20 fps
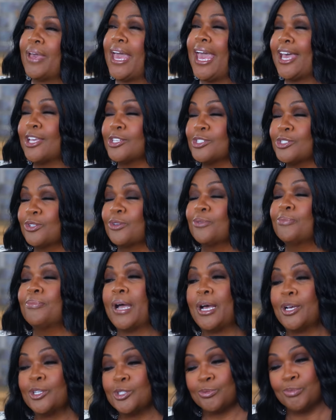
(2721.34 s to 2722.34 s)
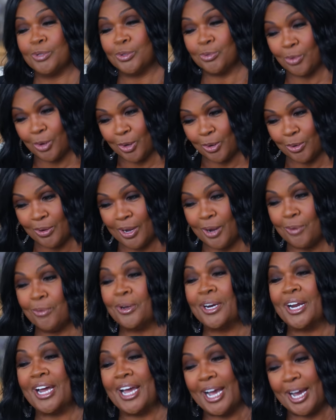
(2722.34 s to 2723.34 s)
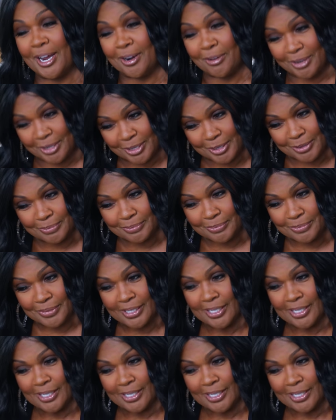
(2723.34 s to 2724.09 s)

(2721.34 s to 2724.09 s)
pastor Myles Munroe. Mm-hmm. I want to honor him.